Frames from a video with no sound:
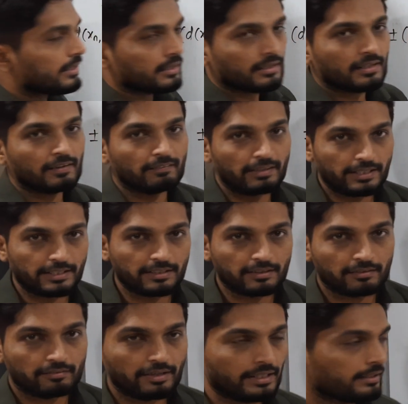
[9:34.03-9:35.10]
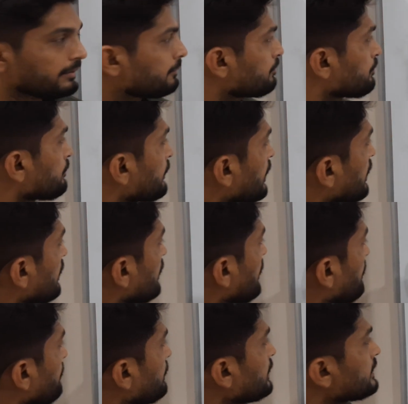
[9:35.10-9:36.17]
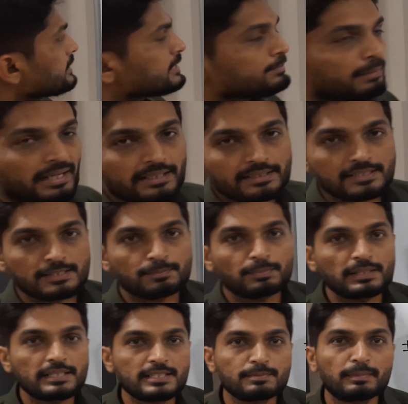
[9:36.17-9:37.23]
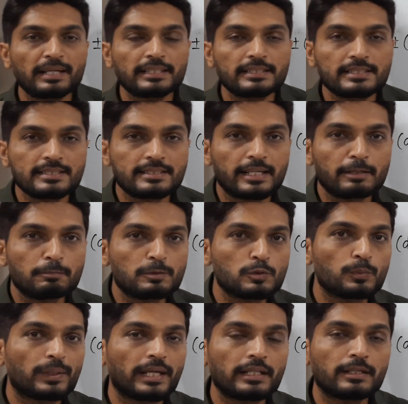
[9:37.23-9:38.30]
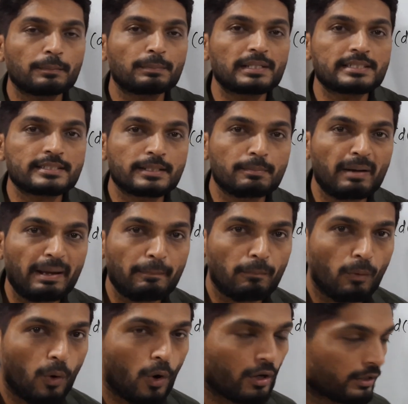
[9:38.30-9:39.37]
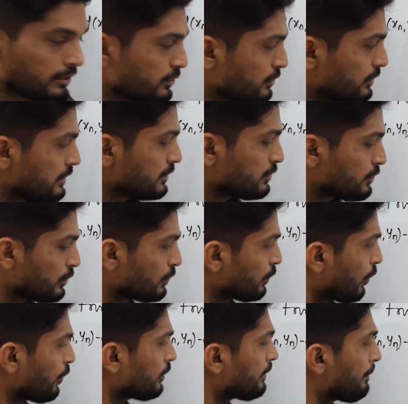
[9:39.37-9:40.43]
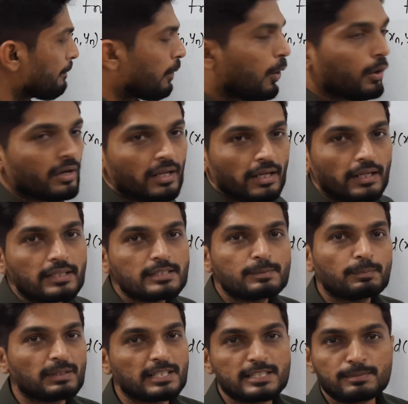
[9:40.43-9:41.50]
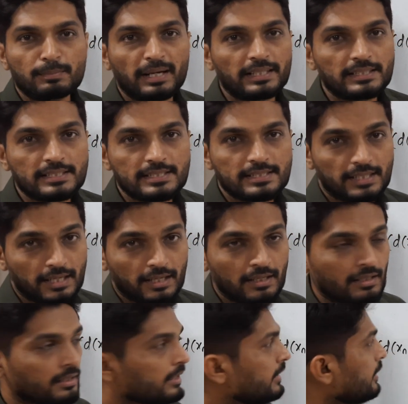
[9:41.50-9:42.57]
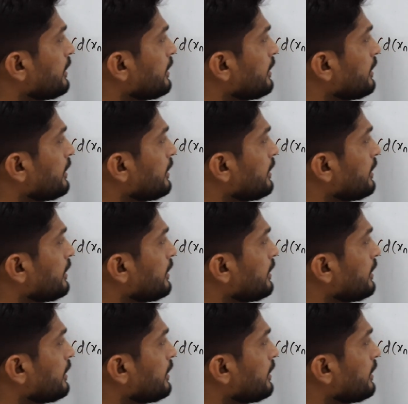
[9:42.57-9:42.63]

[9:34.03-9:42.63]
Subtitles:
are covered here, right? Plus minus, plus minus, that means we can replace it by mod. Since you know the mod A is plus minus A,